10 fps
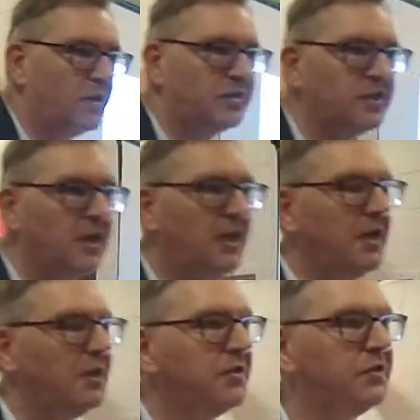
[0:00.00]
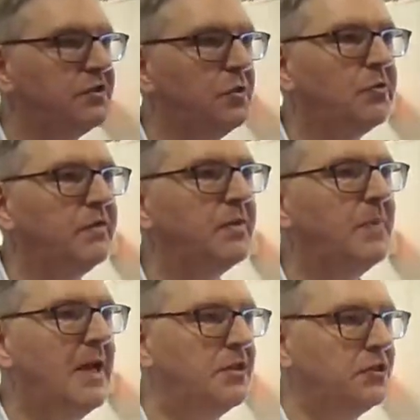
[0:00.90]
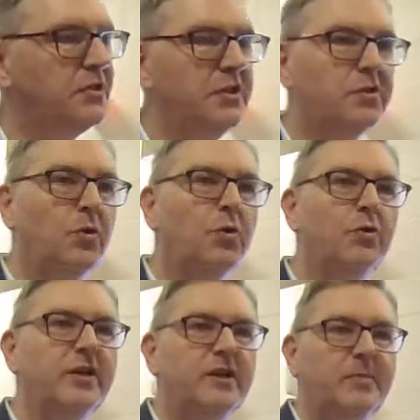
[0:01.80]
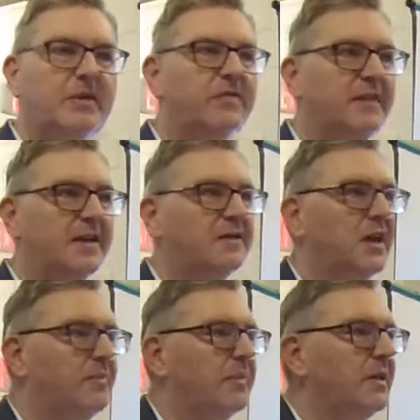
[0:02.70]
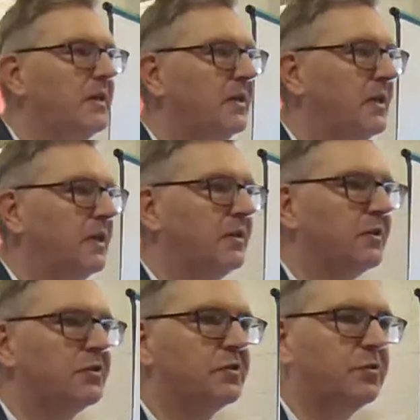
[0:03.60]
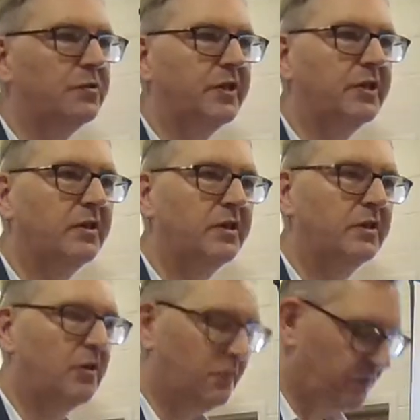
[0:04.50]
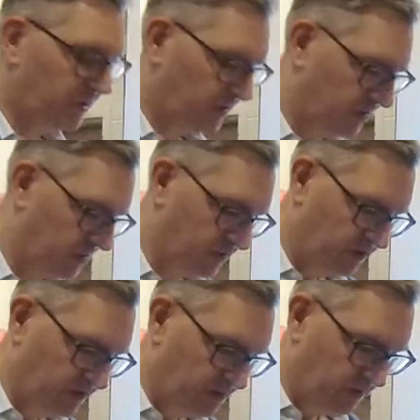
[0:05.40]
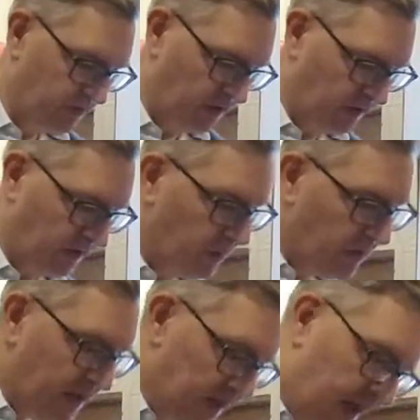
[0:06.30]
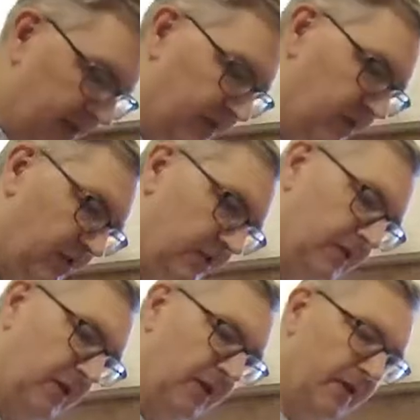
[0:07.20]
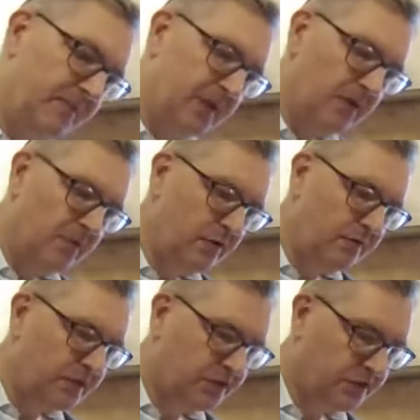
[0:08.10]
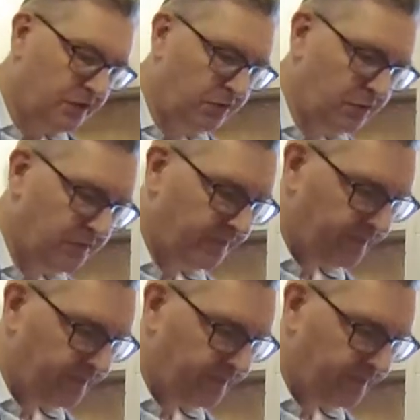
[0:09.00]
words, the story of the Passion is already being flagged up in the story of Jesus' birth. Okay, now let's move into